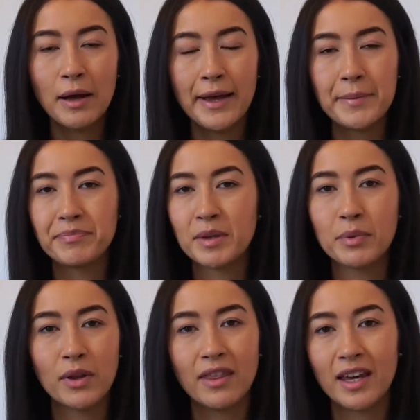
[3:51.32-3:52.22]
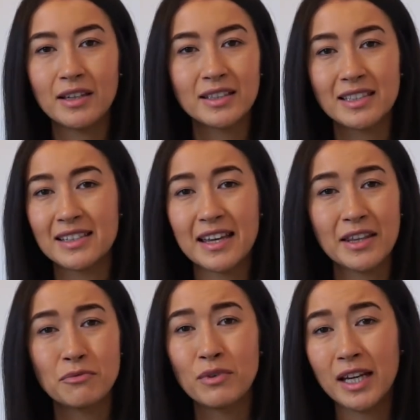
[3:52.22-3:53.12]
But they, as I say,
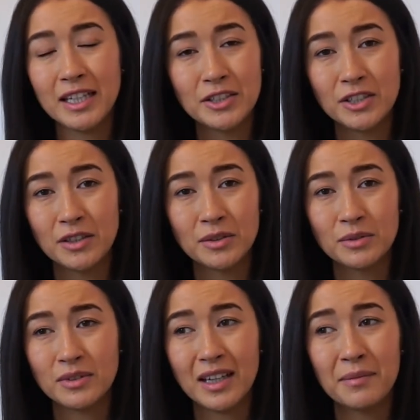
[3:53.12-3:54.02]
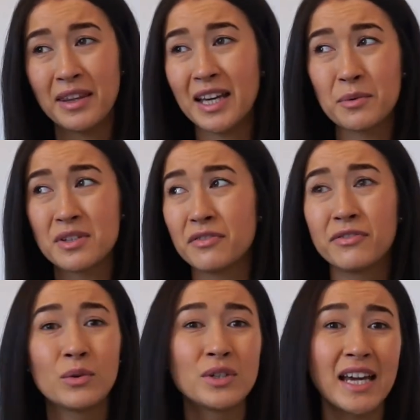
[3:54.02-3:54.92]
they really do. I mean, that was
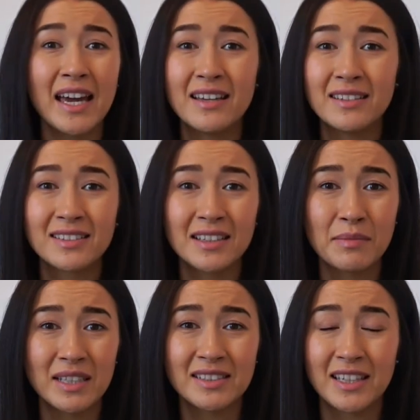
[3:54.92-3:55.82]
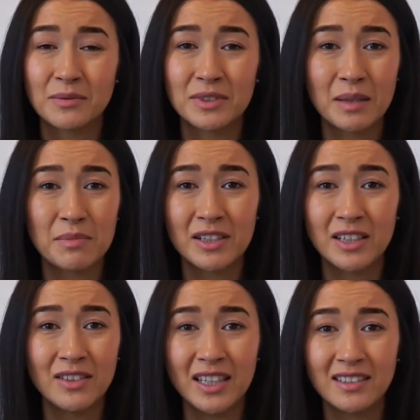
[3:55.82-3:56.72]
4 days and my skin was
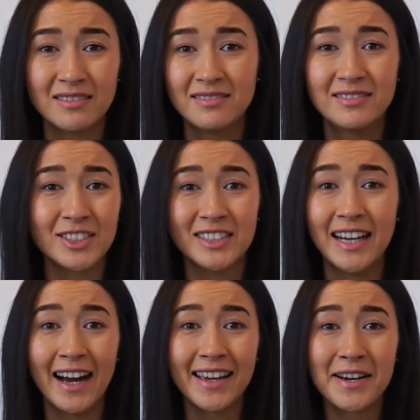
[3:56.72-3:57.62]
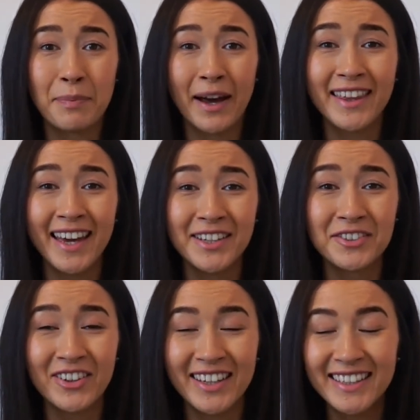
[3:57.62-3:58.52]
absolutely just dire by the end
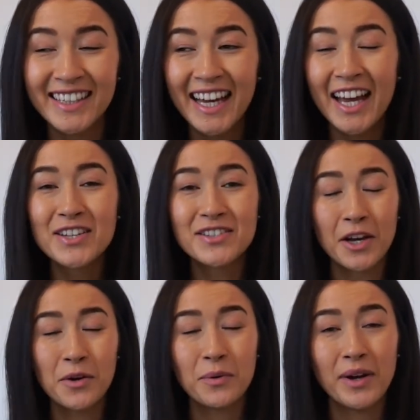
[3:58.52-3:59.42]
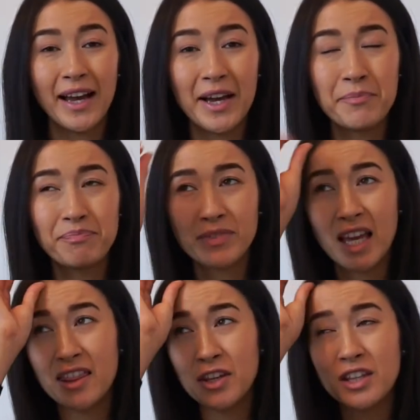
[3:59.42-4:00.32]
of it. So
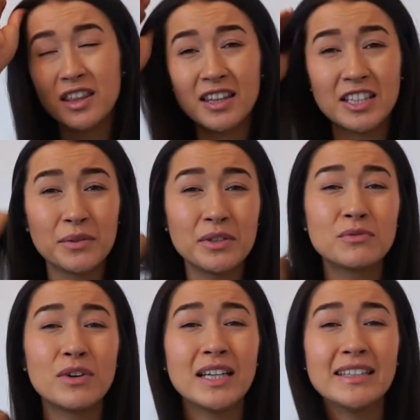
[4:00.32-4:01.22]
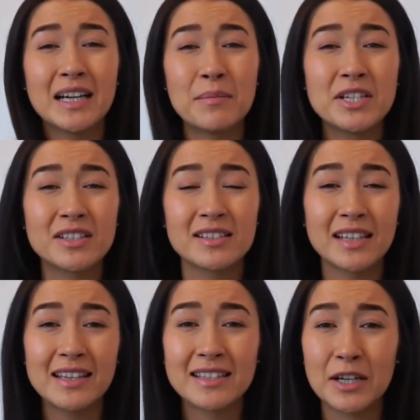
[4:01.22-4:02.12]
the other thing do is really damage the
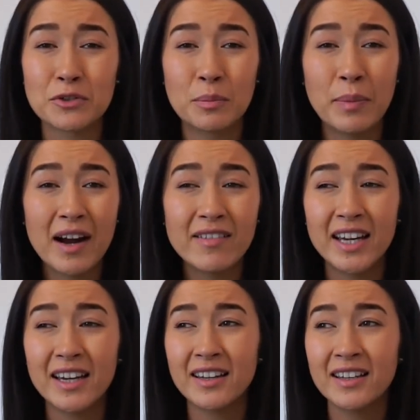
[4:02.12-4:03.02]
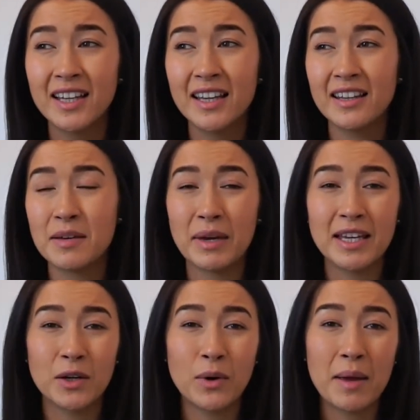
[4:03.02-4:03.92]
skin's natural barrier. They
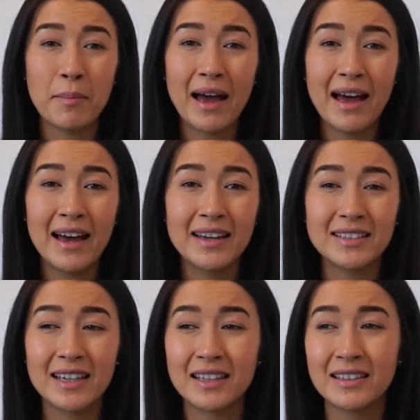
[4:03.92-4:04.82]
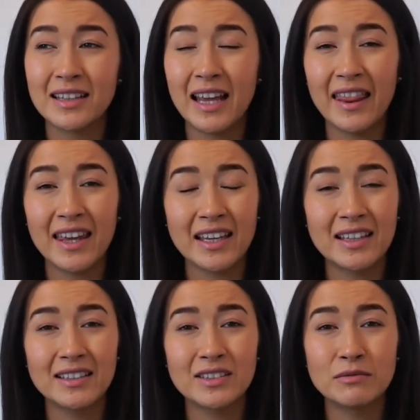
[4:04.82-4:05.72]
make it quite impaired, and they
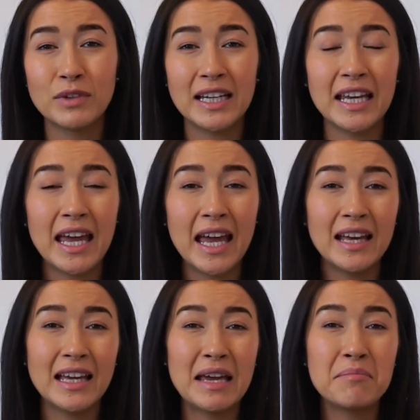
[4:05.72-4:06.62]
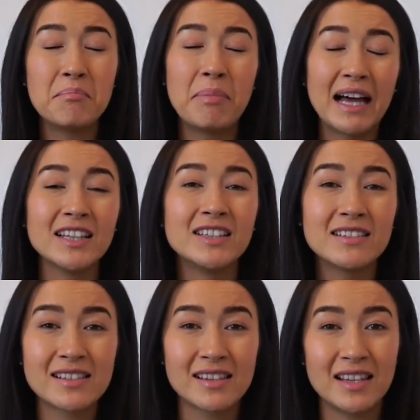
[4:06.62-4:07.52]
can really
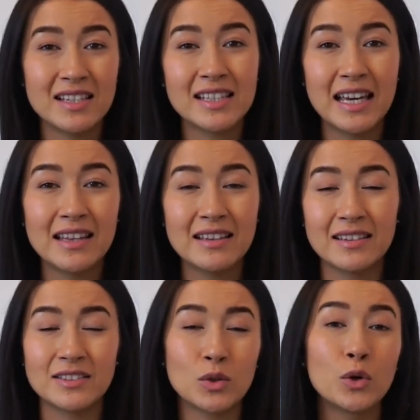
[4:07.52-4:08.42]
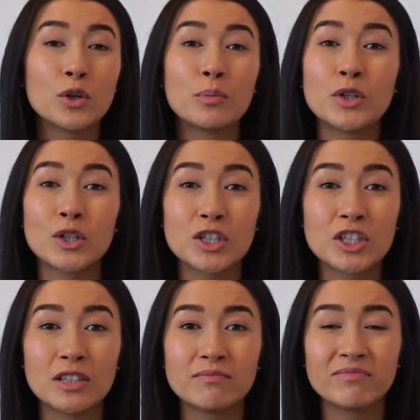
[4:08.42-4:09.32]
imbalance the skin's oil
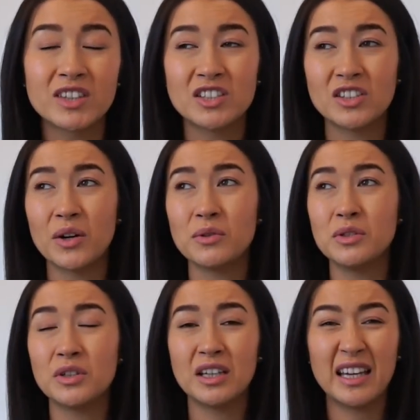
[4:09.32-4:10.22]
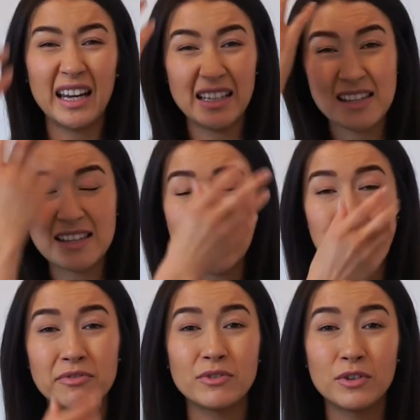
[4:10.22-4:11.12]
production. So you can get, as I
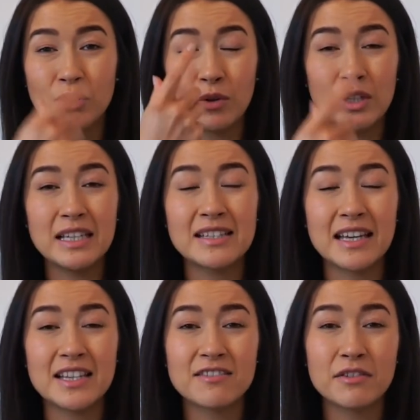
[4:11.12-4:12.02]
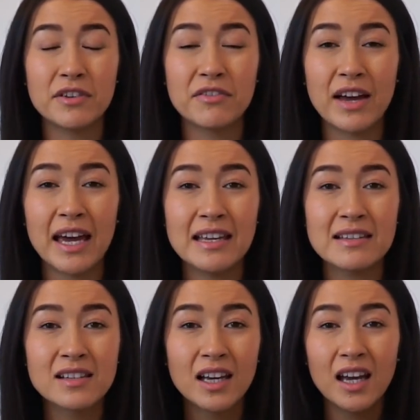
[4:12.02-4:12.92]
say before, an oily centre of the
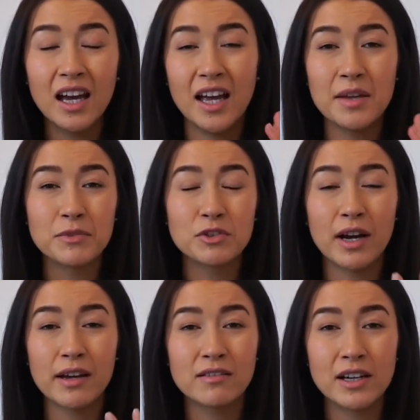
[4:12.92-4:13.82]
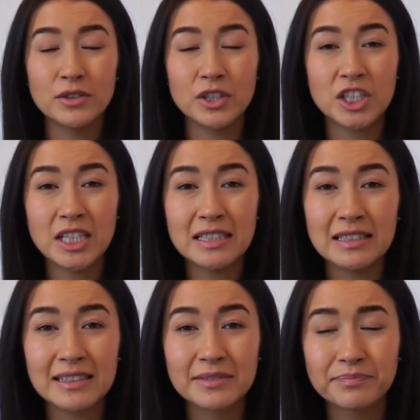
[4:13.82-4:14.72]
face and dry around your
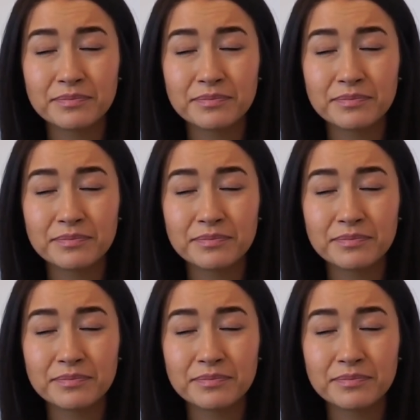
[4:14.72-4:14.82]
cheeks.